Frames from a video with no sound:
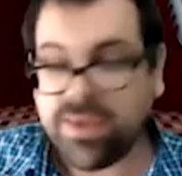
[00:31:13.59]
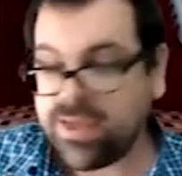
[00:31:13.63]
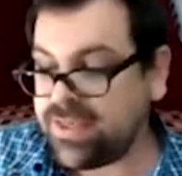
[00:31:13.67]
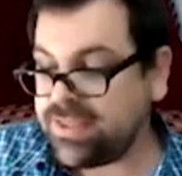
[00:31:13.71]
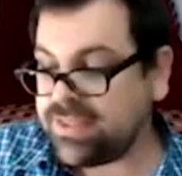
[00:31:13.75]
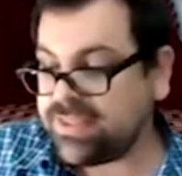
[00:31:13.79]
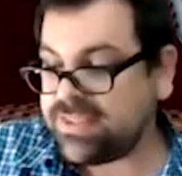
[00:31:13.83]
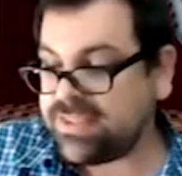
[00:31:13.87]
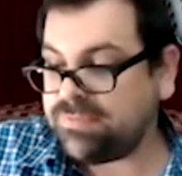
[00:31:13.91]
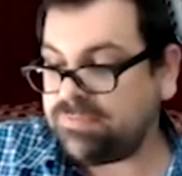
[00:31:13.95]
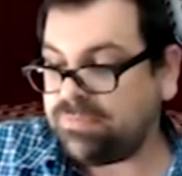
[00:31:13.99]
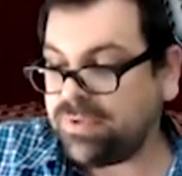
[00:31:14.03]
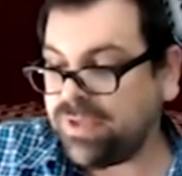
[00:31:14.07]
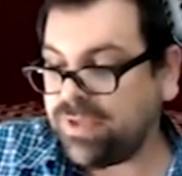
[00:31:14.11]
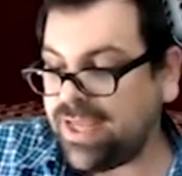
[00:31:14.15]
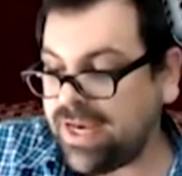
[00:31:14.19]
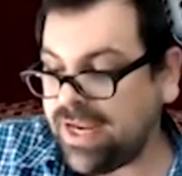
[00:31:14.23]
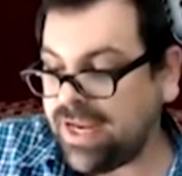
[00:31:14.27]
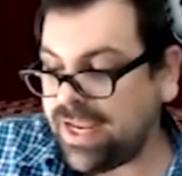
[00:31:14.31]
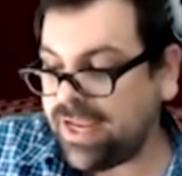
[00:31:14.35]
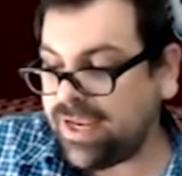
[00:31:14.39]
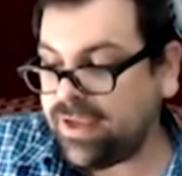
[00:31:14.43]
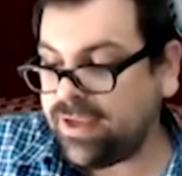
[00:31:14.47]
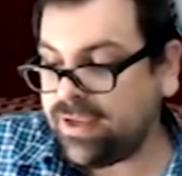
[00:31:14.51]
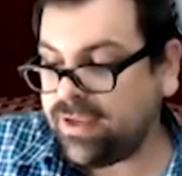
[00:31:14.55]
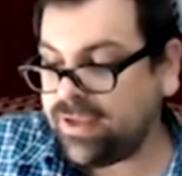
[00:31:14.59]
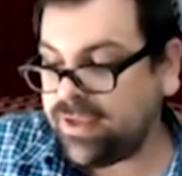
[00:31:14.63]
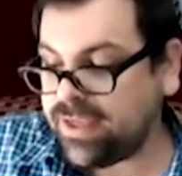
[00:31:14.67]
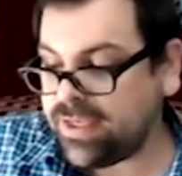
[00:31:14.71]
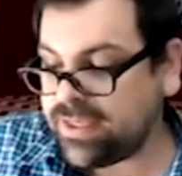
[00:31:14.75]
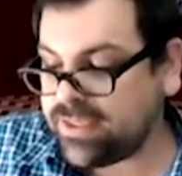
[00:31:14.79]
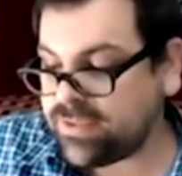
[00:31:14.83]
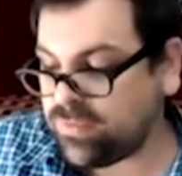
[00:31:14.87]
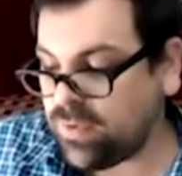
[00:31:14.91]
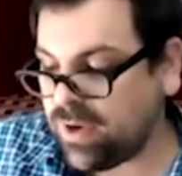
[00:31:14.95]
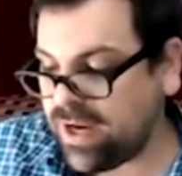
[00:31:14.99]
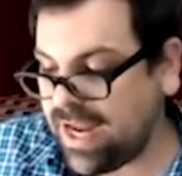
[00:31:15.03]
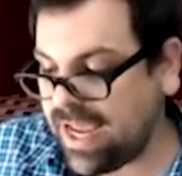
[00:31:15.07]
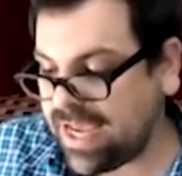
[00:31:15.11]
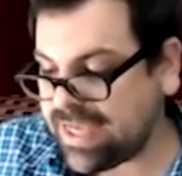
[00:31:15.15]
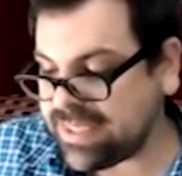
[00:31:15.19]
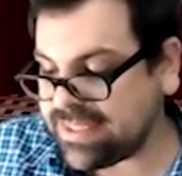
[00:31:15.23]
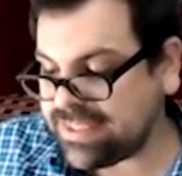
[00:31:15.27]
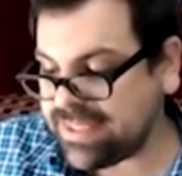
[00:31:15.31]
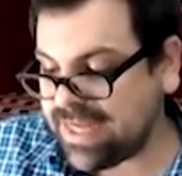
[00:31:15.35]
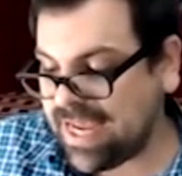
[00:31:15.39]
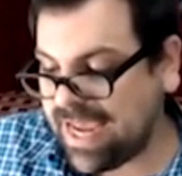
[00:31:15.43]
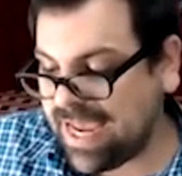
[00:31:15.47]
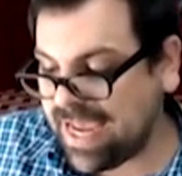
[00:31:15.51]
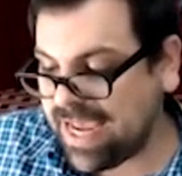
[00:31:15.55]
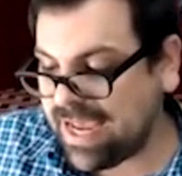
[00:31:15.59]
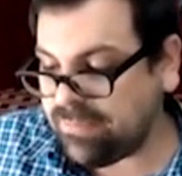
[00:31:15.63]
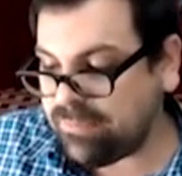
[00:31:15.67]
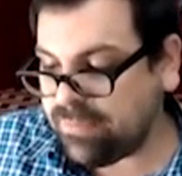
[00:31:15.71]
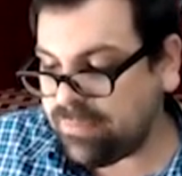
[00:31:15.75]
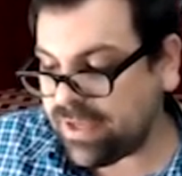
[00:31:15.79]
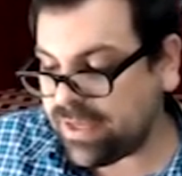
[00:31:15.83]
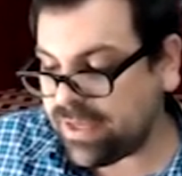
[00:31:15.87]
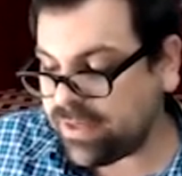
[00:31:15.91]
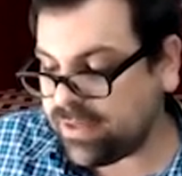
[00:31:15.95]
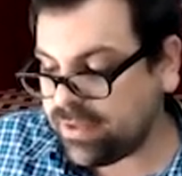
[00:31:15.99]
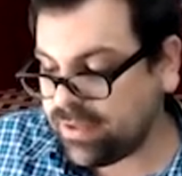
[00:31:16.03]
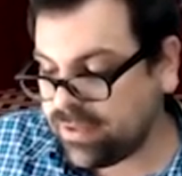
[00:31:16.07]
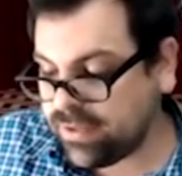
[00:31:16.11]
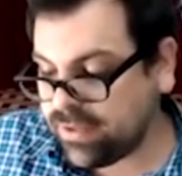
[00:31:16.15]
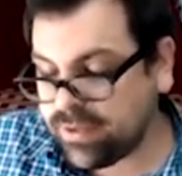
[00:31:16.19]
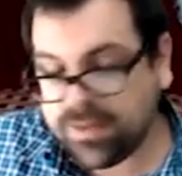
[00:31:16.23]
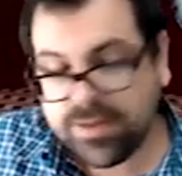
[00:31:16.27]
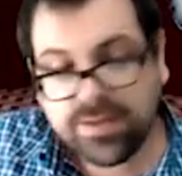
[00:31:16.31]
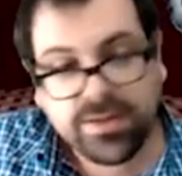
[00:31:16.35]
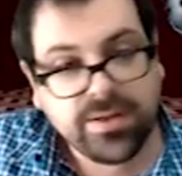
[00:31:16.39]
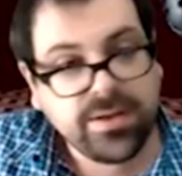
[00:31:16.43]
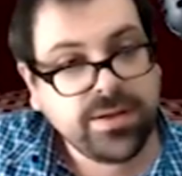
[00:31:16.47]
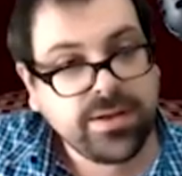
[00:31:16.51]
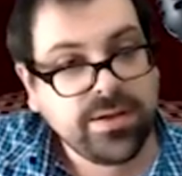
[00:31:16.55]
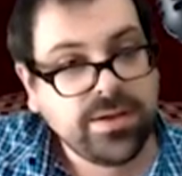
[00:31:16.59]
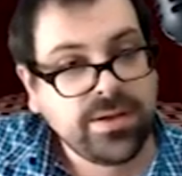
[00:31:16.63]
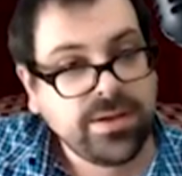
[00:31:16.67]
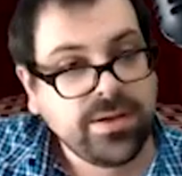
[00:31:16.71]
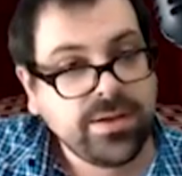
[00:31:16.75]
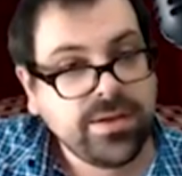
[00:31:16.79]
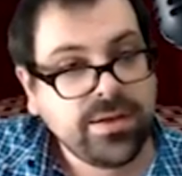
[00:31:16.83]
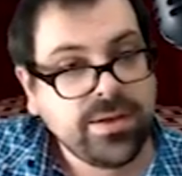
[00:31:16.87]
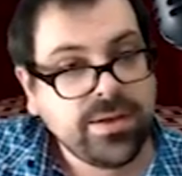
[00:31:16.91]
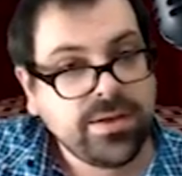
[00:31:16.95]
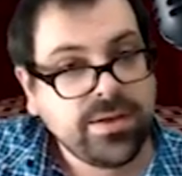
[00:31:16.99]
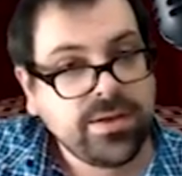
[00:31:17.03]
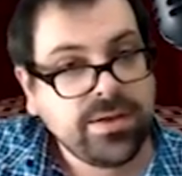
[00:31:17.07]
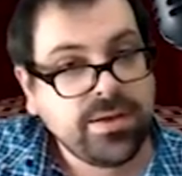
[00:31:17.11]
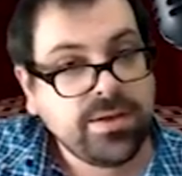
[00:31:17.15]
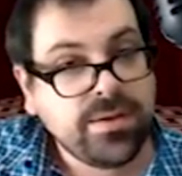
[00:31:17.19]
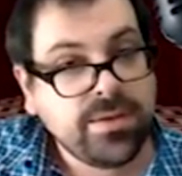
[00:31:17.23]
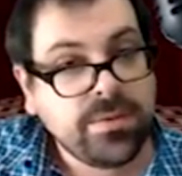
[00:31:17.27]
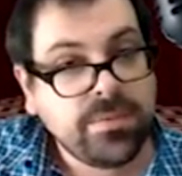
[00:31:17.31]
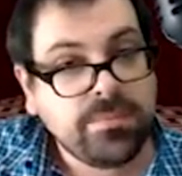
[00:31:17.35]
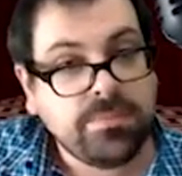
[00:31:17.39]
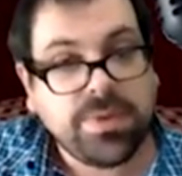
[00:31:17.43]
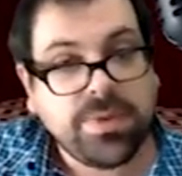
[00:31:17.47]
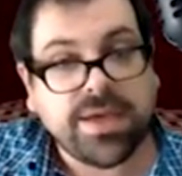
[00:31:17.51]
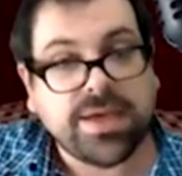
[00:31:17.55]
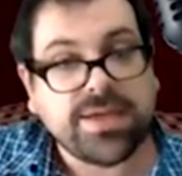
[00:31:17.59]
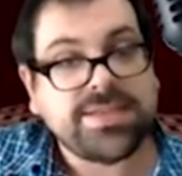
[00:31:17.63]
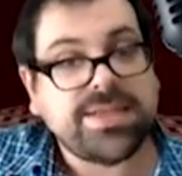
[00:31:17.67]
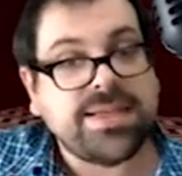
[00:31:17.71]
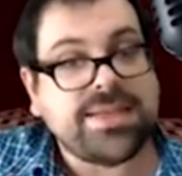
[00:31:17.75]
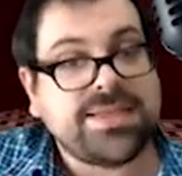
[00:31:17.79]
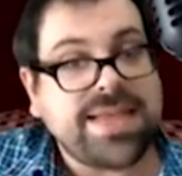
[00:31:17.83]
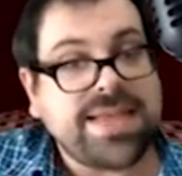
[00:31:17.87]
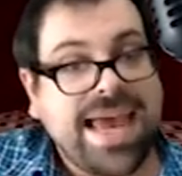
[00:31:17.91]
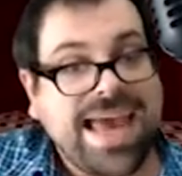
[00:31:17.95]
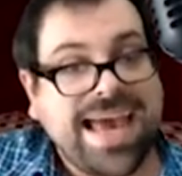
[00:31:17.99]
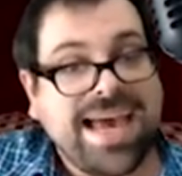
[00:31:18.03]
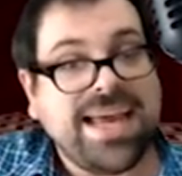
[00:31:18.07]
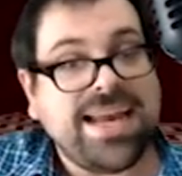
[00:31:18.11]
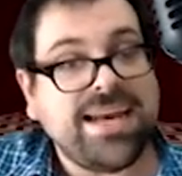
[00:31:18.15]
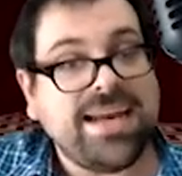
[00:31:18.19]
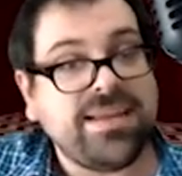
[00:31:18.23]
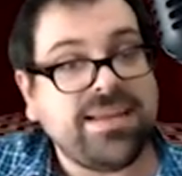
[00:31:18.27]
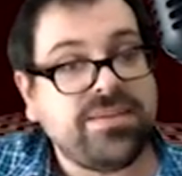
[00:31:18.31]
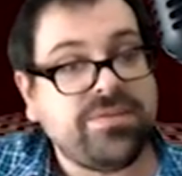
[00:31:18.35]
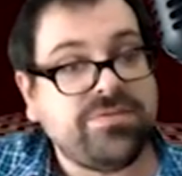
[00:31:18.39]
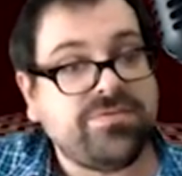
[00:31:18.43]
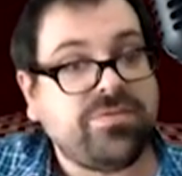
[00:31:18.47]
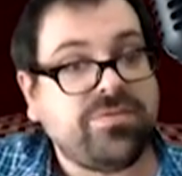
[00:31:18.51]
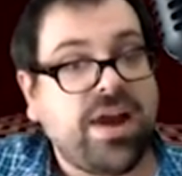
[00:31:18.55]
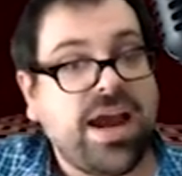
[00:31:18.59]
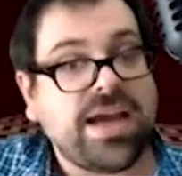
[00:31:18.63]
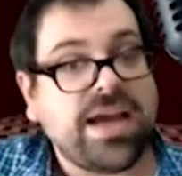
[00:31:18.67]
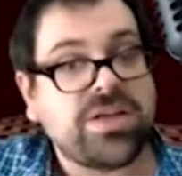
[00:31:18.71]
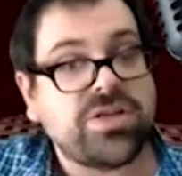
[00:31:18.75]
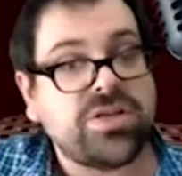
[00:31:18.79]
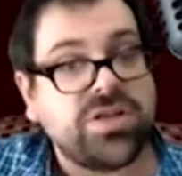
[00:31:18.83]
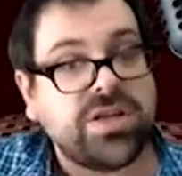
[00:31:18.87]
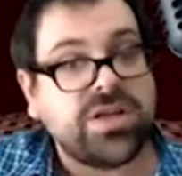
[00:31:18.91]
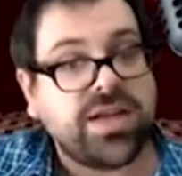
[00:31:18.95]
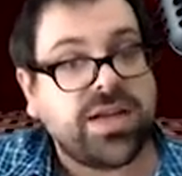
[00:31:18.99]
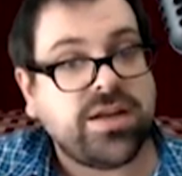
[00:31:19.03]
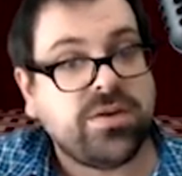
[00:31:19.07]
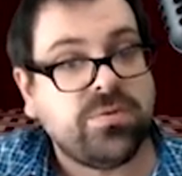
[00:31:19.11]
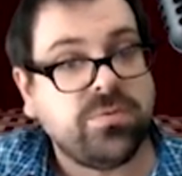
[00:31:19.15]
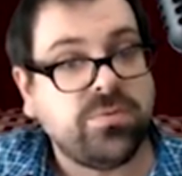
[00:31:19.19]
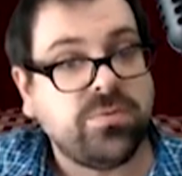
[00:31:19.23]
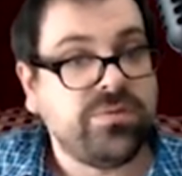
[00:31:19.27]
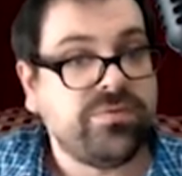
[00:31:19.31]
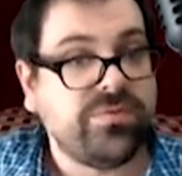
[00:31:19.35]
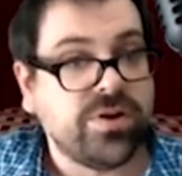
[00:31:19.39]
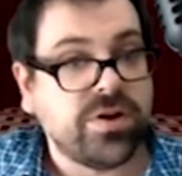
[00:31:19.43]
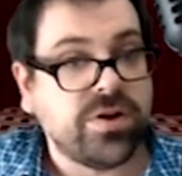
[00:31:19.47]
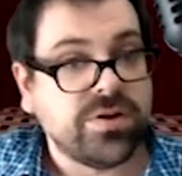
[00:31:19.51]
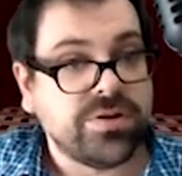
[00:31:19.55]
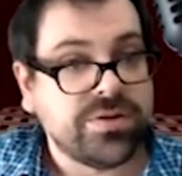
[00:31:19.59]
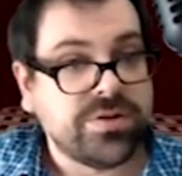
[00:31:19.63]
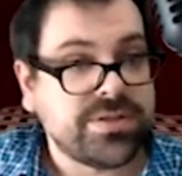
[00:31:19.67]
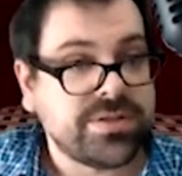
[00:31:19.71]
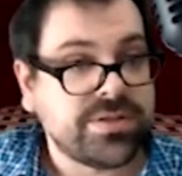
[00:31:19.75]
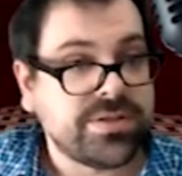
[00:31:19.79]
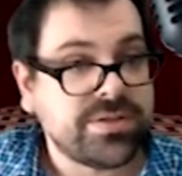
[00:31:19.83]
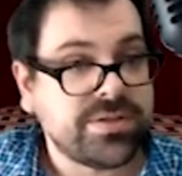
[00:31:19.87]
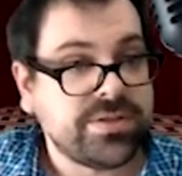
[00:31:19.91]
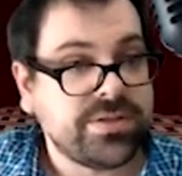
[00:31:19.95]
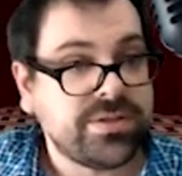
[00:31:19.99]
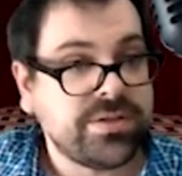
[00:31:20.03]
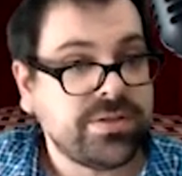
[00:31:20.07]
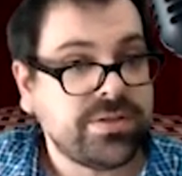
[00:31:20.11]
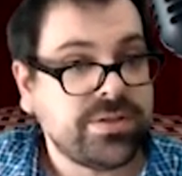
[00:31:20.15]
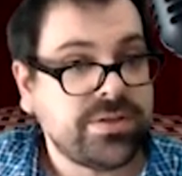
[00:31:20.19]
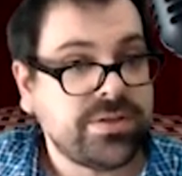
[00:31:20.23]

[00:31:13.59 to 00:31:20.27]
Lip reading: Splitting is what has to happen because it's adding the fraction in reverse.